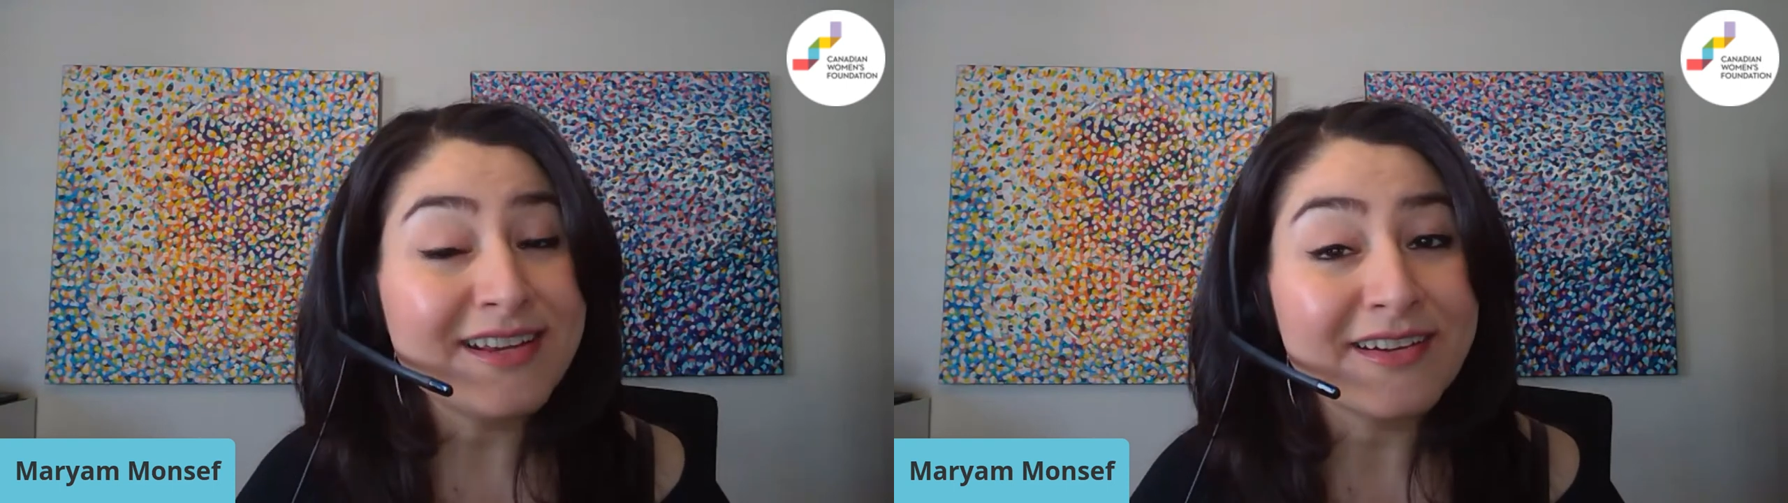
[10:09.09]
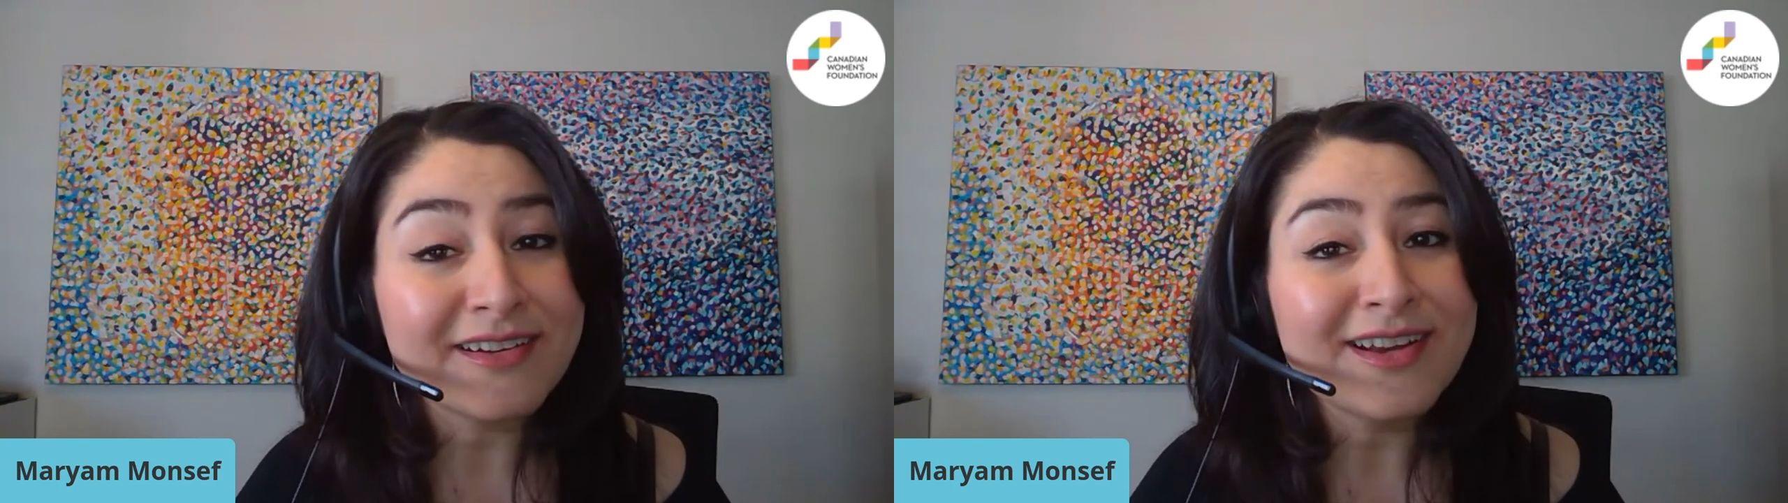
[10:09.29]

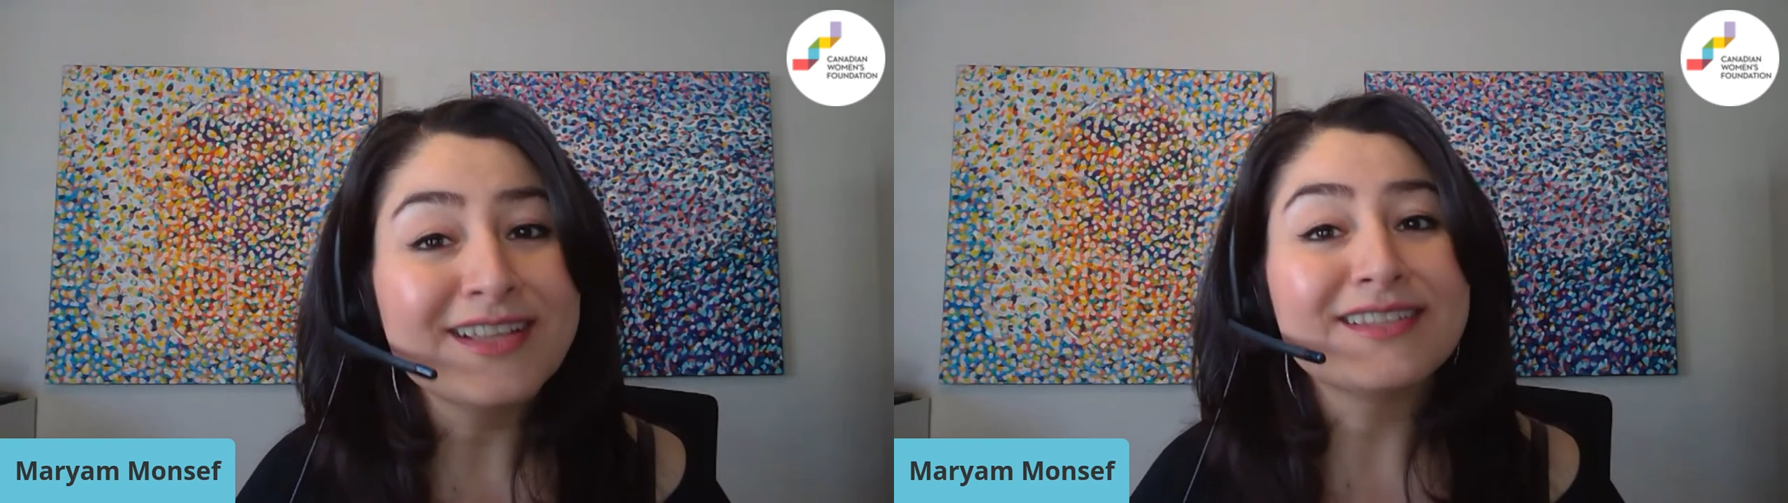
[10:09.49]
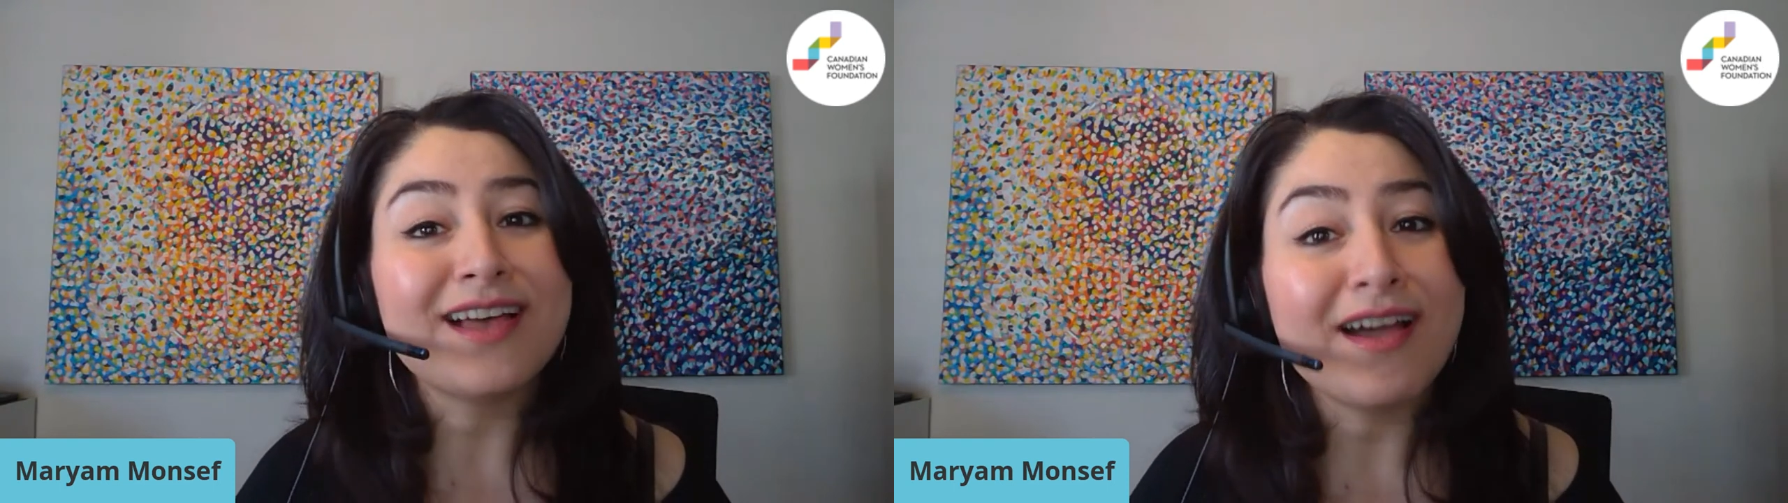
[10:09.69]
year
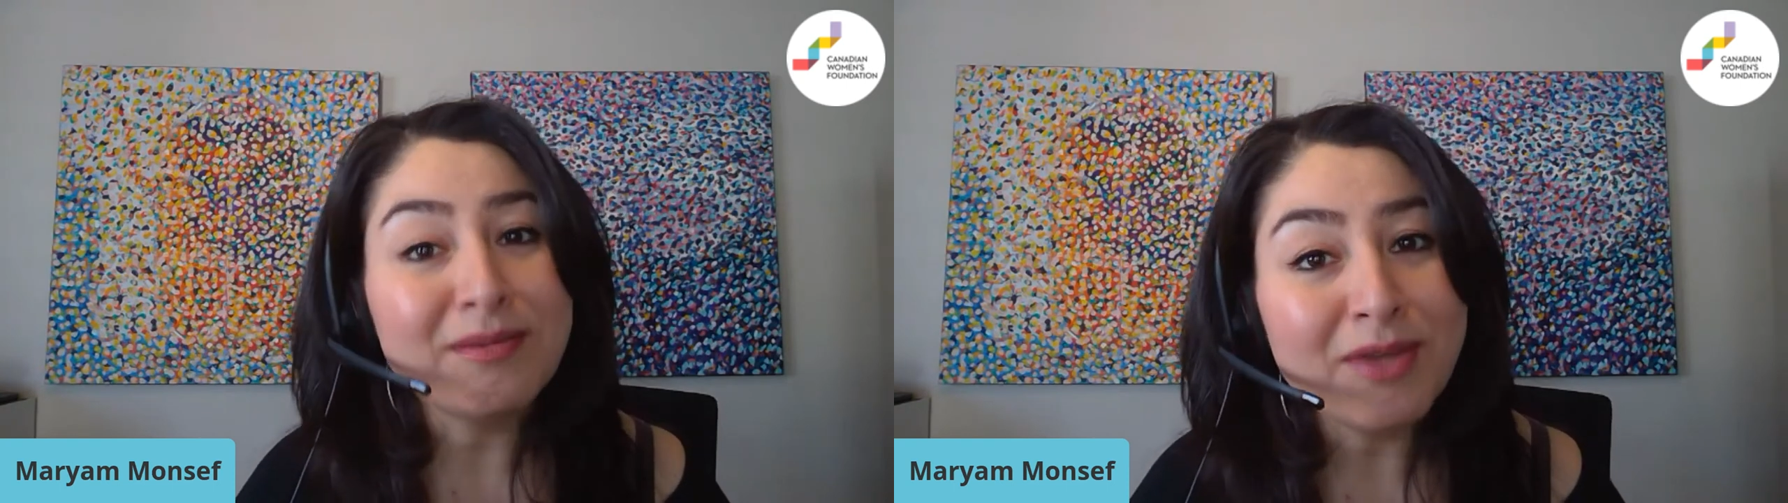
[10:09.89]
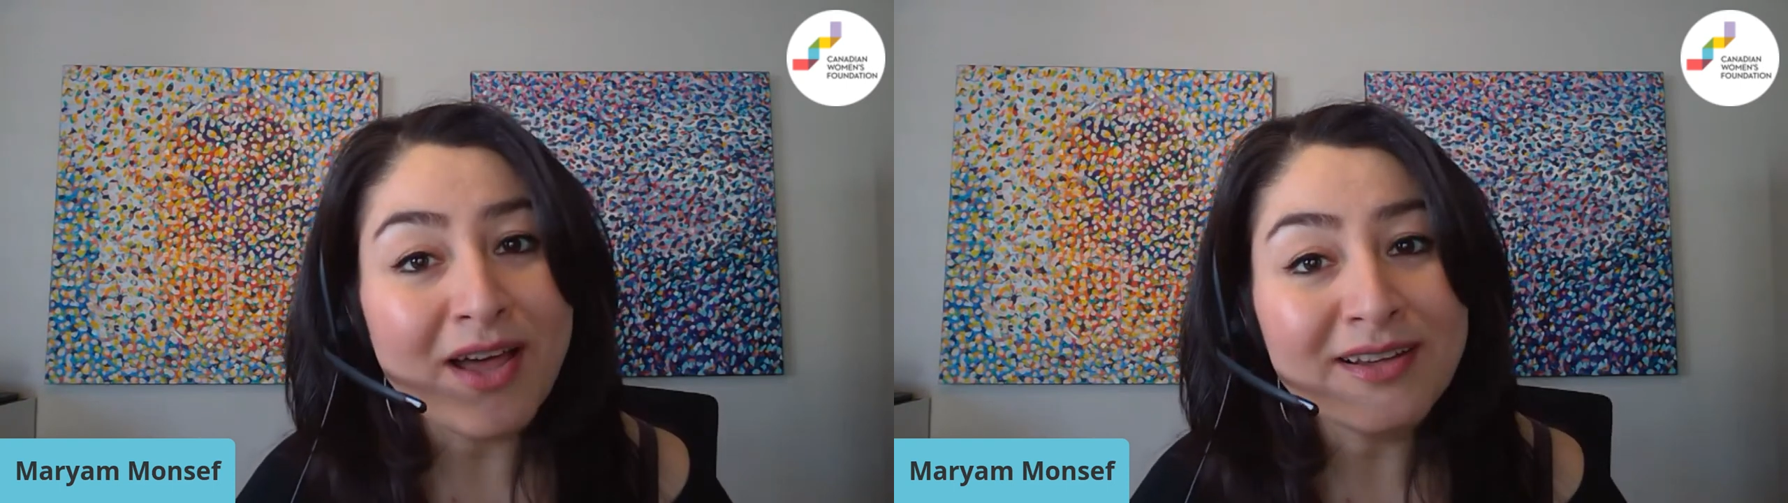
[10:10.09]

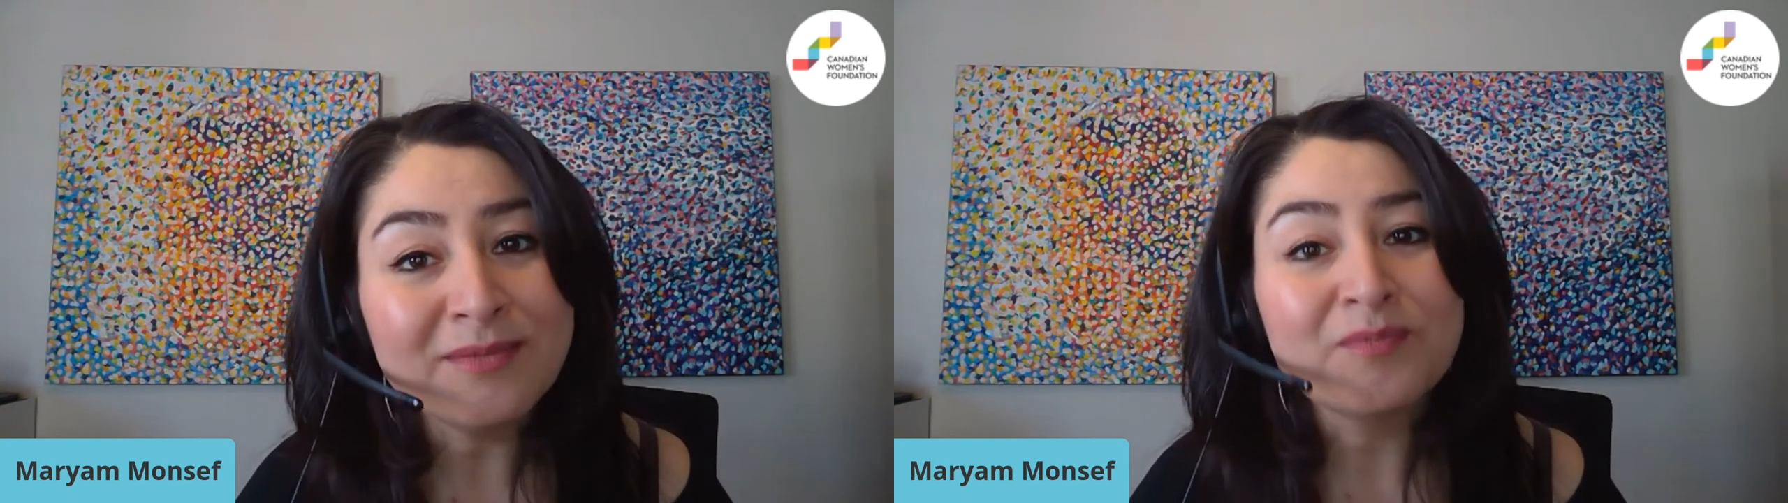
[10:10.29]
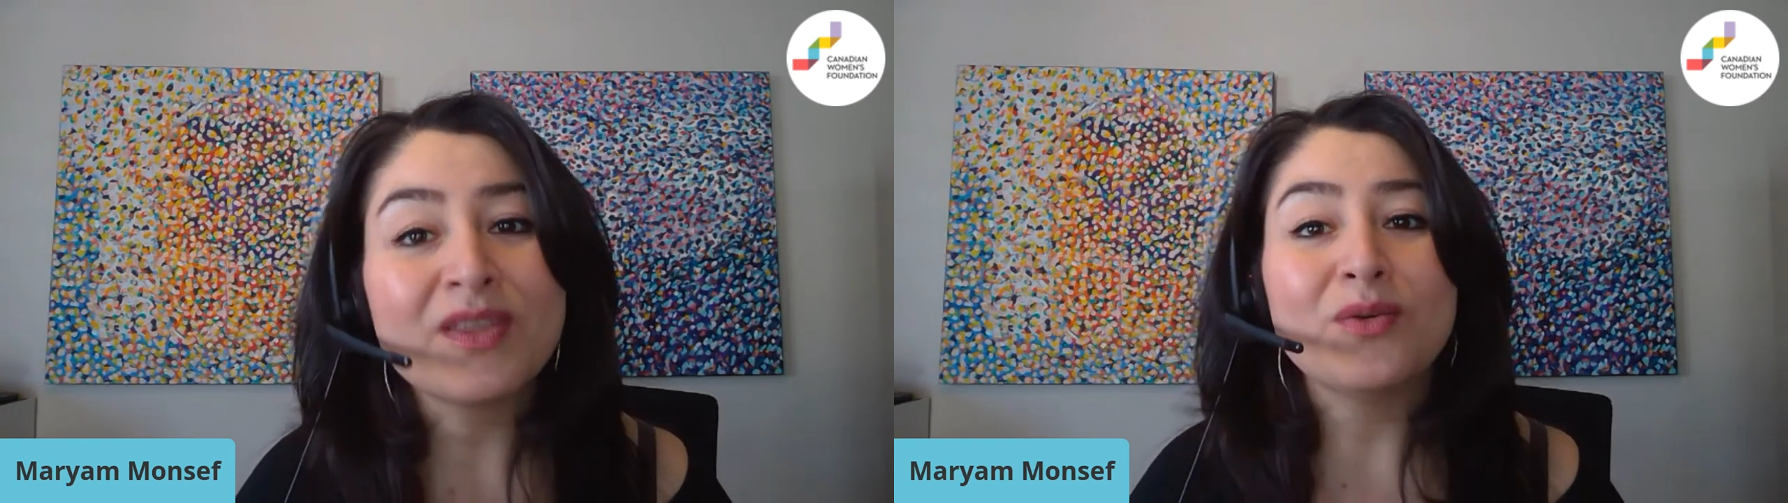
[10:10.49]
timeline